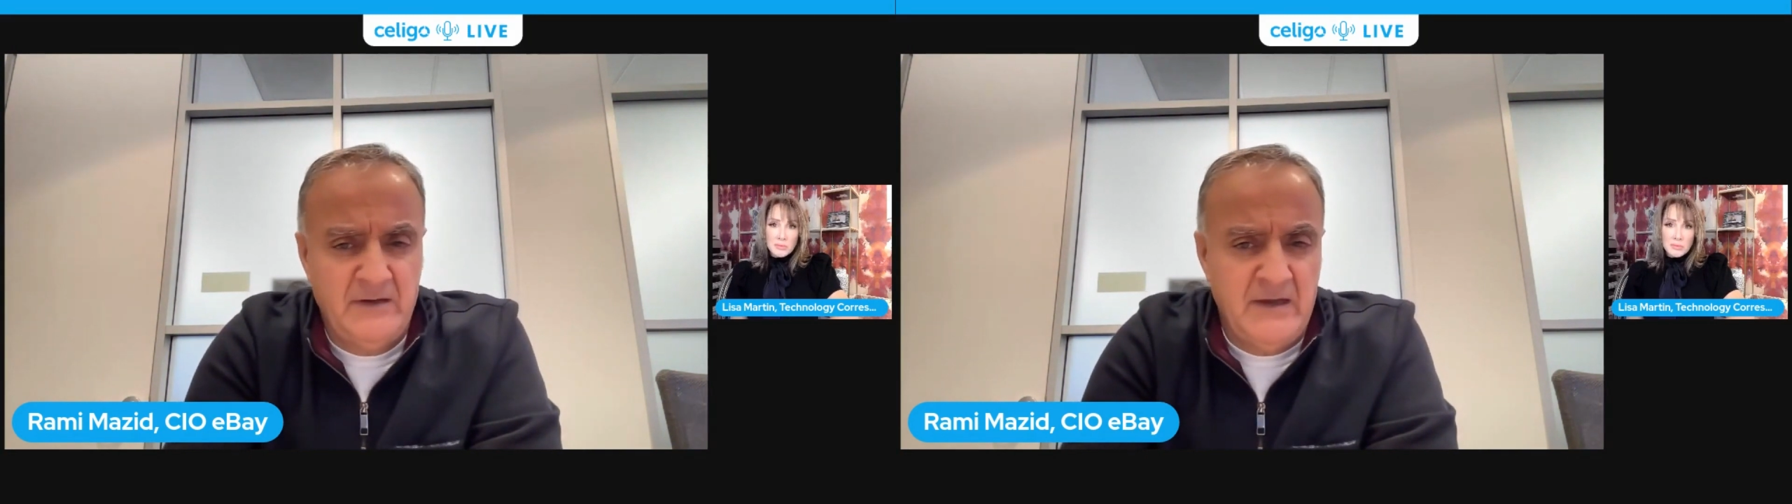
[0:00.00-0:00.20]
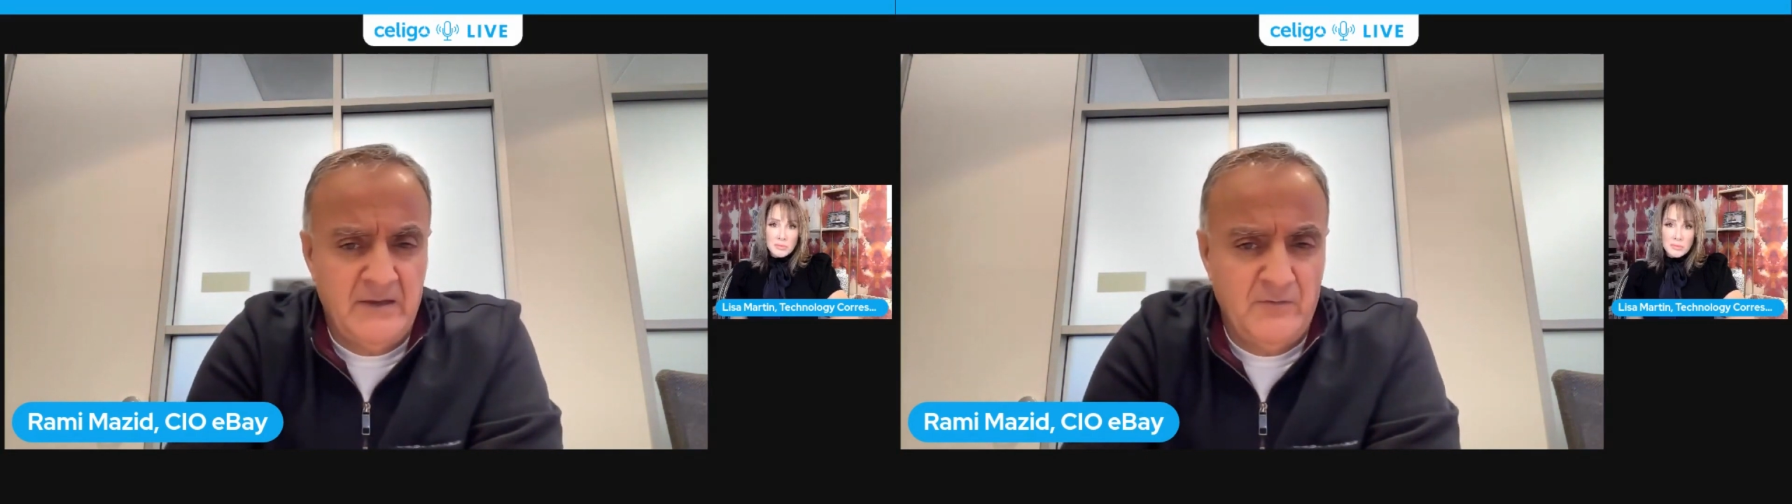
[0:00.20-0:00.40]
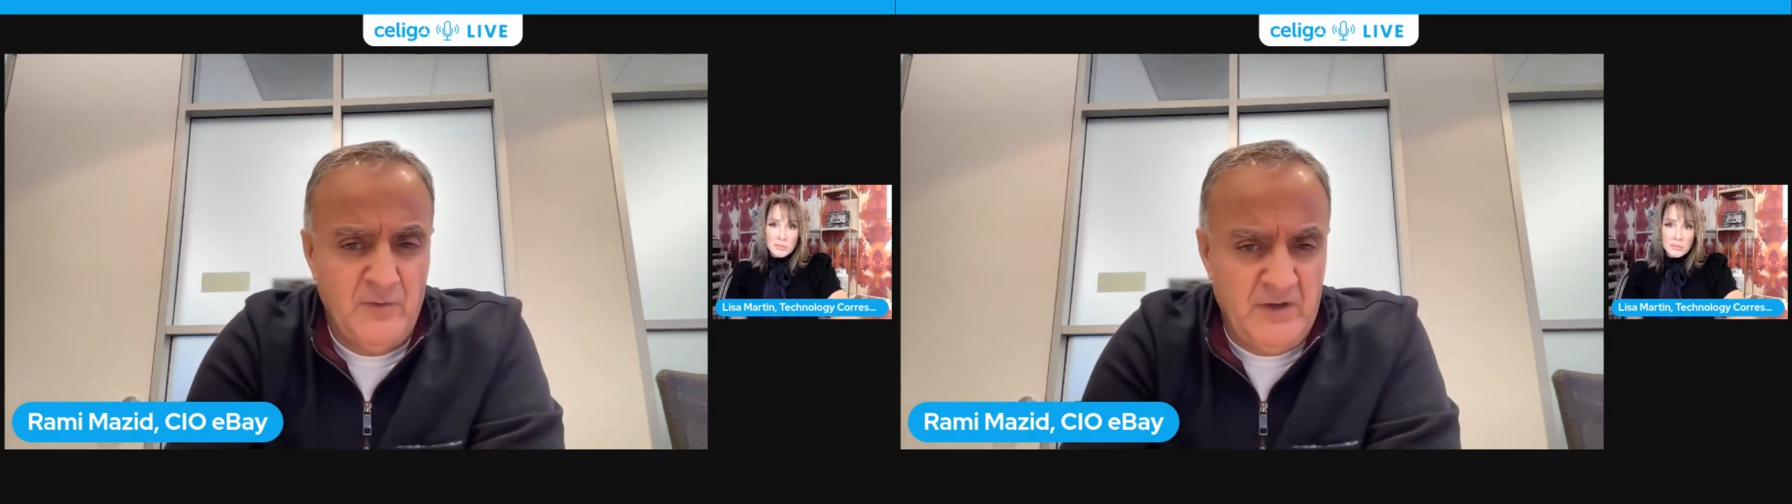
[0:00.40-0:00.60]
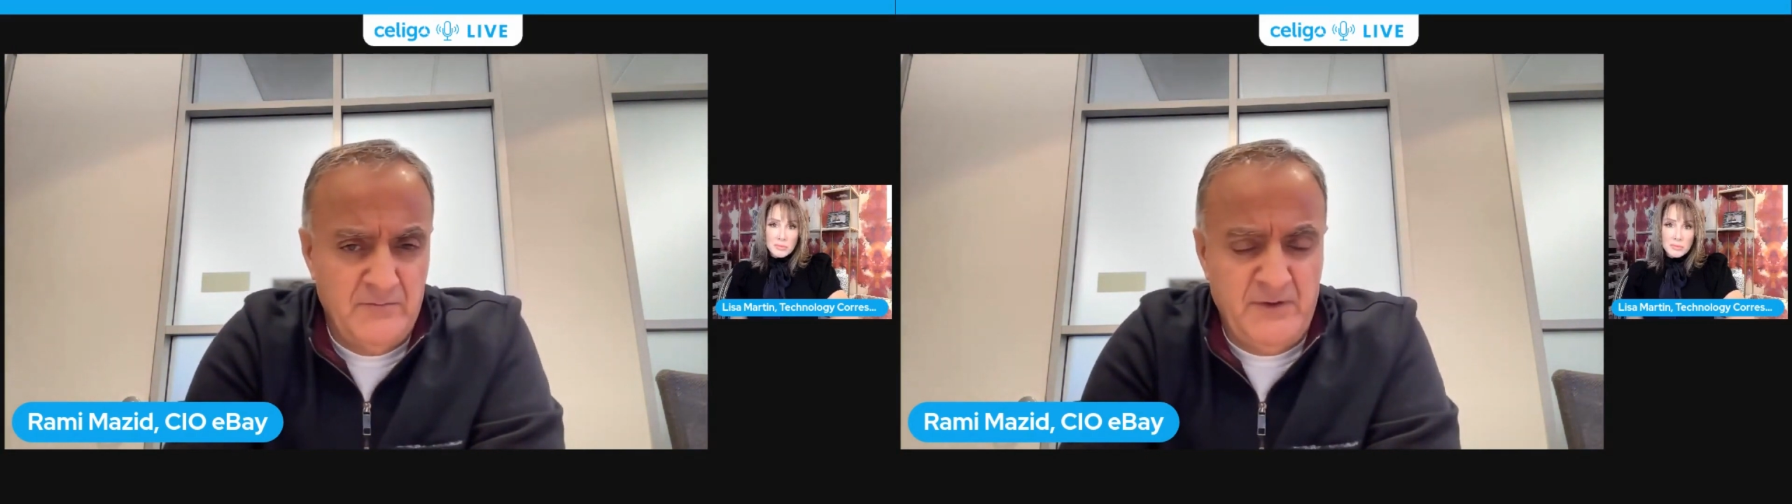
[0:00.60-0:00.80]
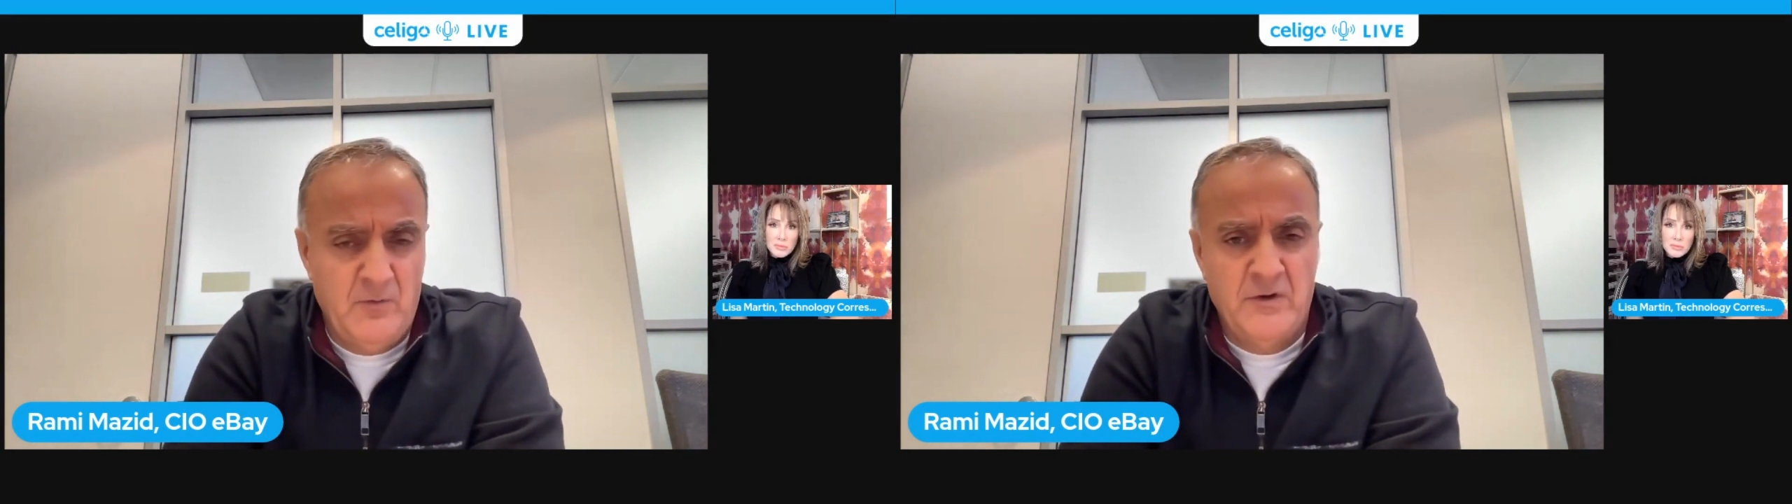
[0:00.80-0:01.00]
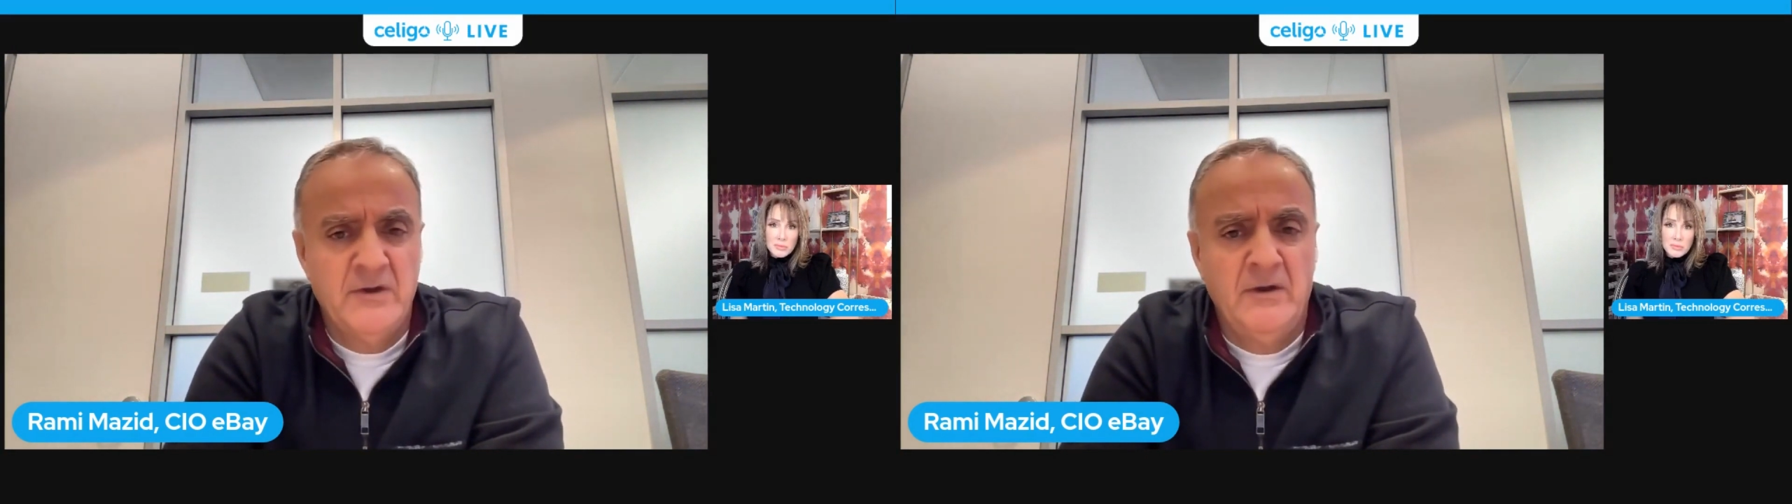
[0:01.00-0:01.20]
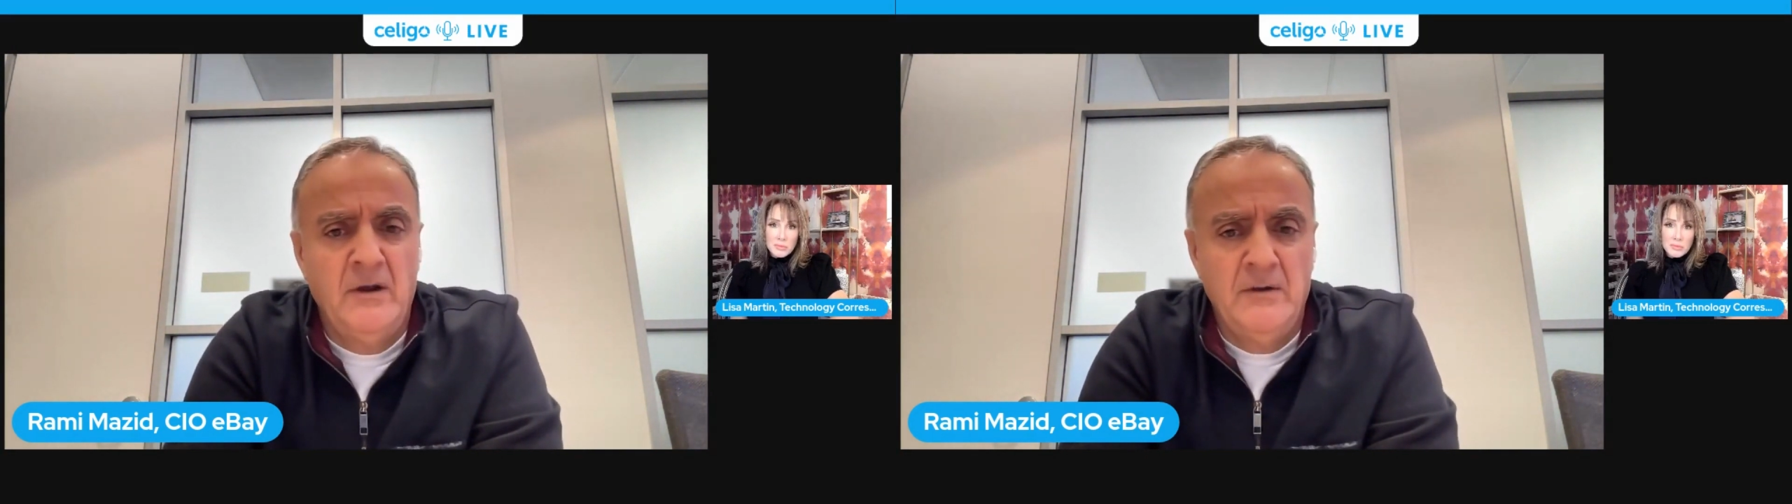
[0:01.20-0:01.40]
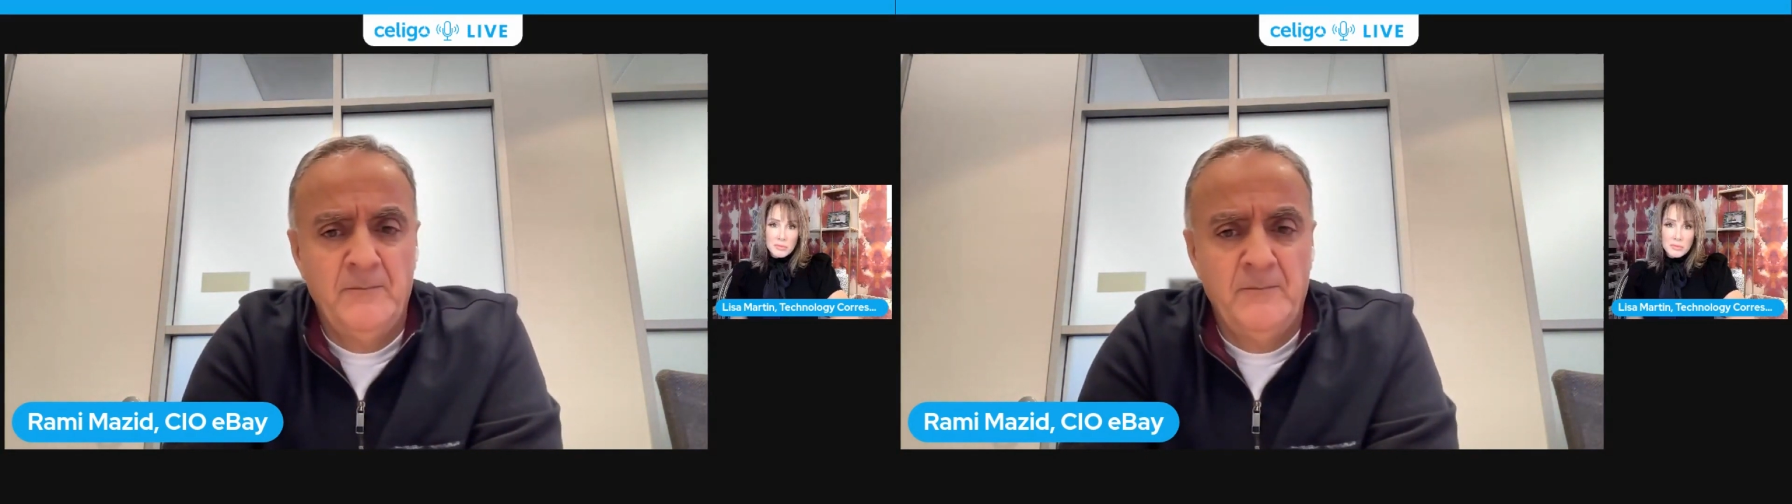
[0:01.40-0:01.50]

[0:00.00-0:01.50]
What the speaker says: that we can be working on.